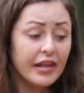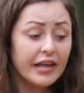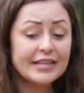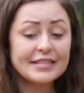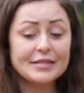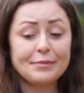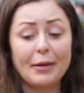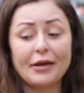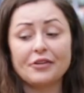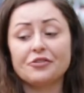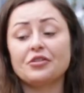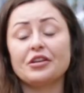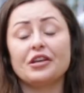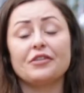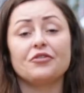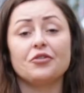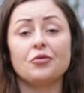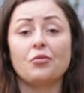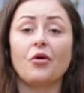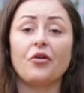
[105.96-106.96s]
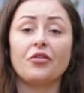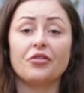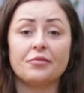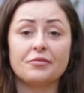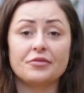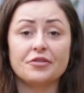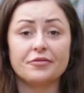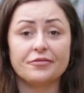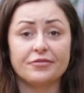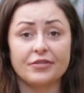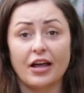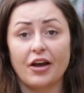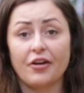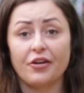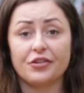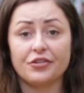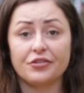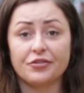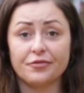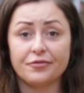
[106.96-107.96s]
especially if you want them to
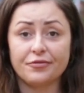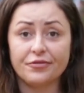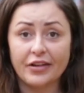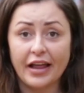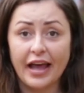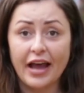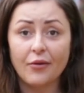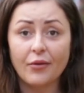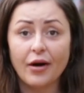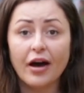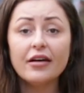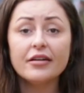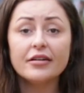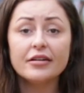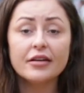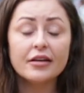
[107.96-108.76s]
flourish and flower.